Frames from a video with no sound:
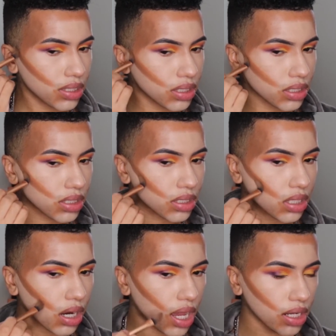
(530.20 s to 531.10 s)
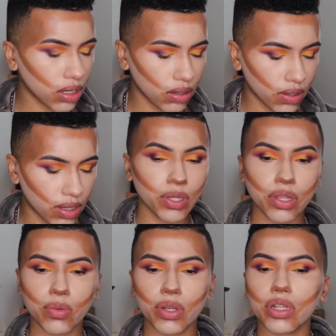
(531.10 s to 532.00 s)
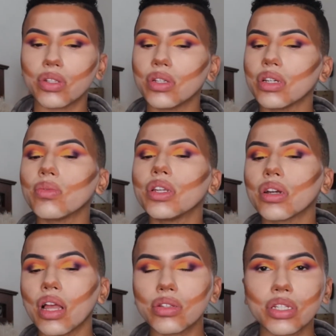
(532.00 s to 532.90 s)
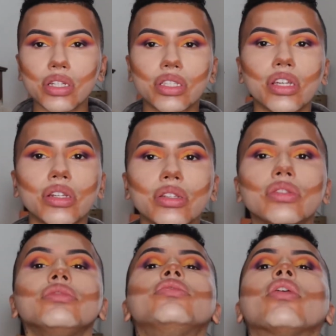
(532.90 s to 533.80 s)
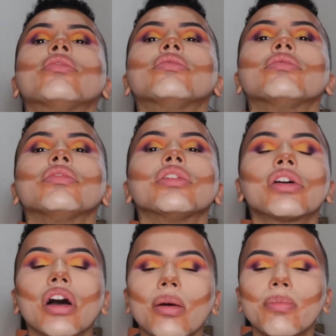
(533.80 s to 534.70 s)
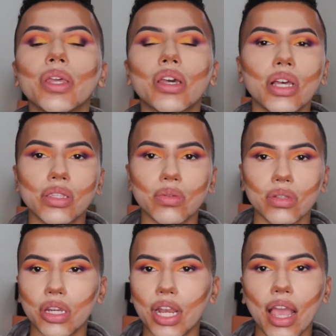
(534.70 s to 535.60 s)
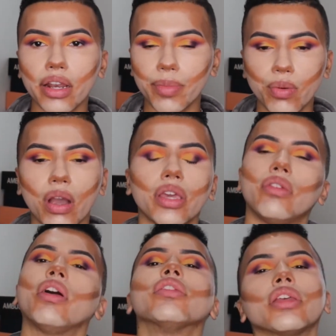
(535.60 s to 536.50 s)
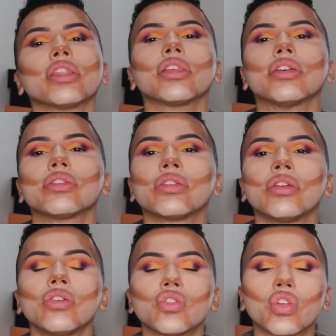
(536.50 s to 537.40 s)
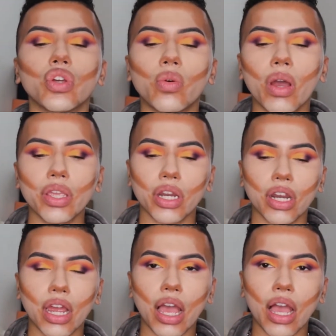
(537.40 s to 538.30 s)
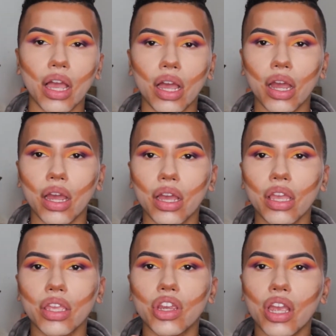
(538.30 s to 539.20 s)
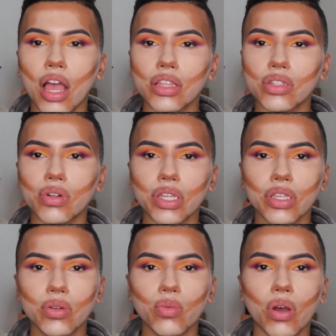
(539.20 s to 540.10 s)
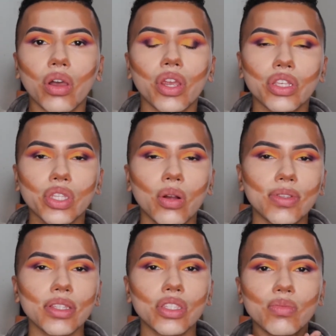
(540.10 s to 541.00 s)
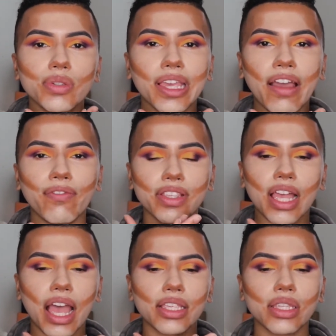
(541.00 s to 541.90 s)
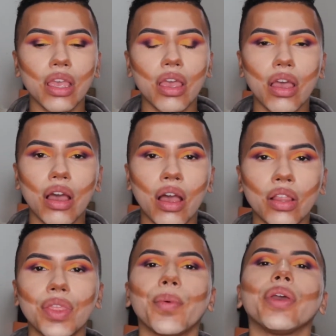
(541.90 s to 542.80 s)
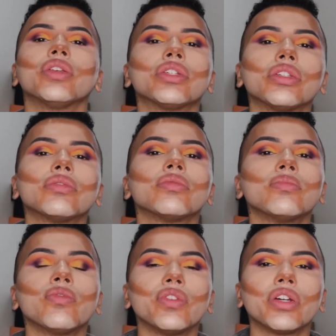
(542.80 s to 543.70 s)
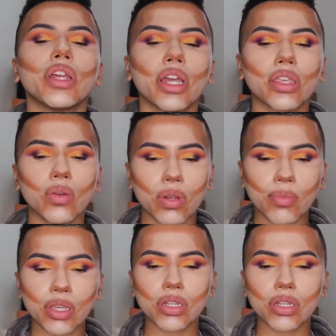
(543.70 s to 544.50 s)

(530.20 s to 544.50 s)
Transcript: and just start adding all of that. When you're doing it, when you're contouring your chin, don't look up because you're not gonna be walking around like this. So you don't want your contouring while you're sculpting to be emphasized on the way you just move your neck. You want to make